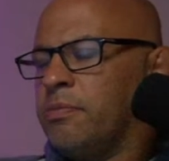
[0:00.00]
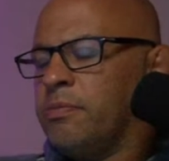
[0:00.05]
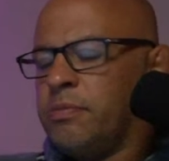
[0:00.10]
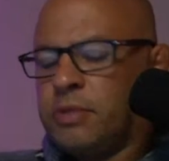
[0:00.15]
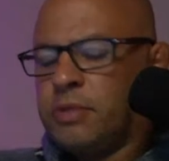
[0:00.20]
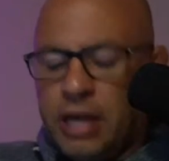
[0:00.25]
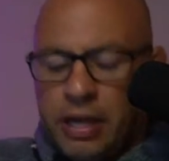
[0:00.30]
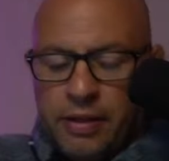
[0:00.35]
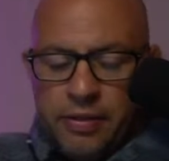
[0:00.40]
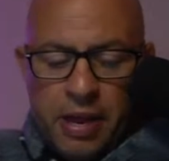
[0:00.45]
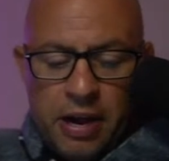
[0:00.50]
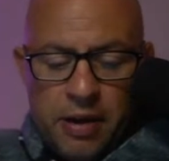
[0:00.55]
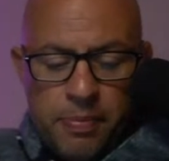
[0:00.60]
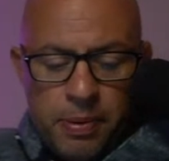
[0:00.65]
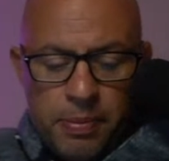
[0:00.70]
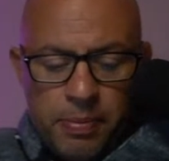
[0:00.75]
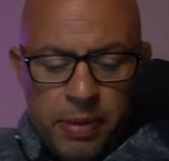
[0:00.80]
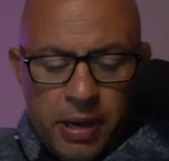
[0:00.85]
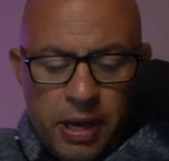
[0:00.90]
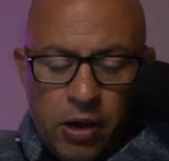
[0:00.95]
That'd
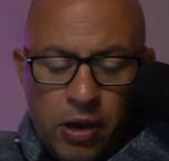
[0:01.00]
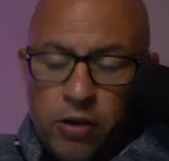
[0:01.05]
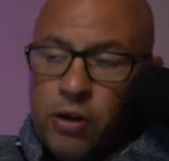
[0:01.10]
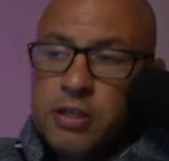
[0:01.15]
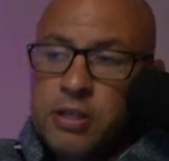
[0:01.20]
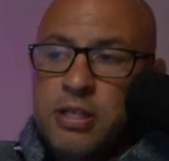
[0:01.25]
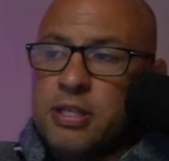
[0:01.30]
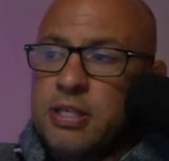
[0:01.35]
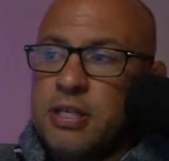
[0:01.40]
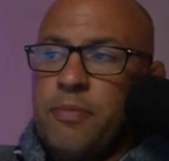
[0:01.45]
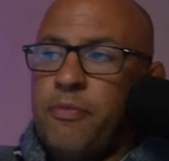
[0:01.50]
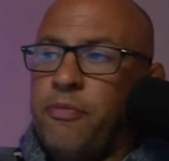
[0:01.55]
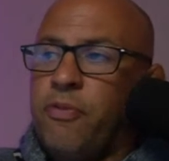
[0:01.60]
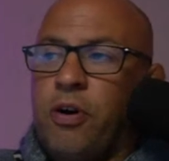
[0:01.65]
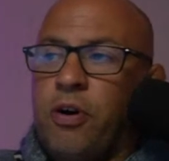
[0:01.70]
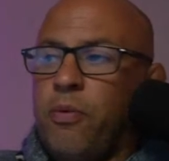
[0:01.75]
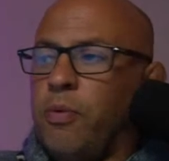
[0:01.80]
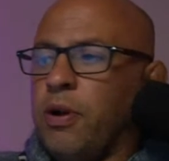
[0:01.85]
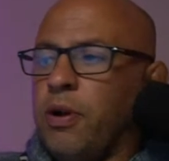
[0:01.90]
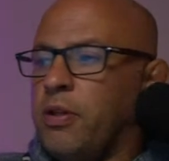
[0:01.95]
be me. I'd like to see him
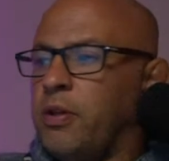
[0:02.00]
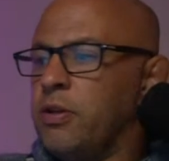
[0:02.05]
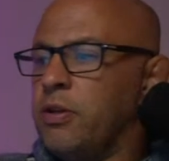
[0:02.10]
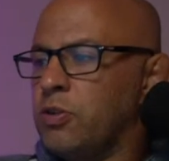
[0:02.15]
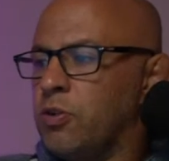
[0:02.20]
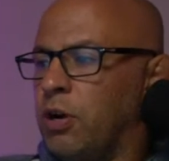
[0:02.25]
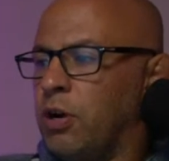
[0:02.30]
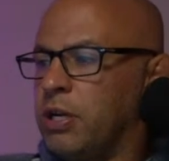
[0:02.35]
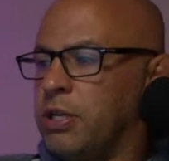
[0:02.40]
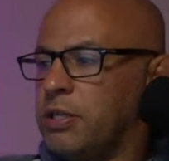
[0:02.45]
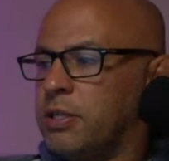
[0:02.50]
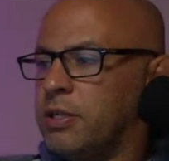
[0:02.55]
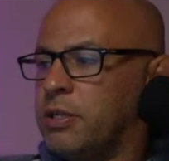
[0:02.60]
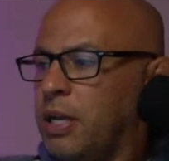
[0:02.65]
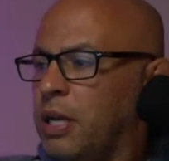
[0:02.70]
fight one of those guys.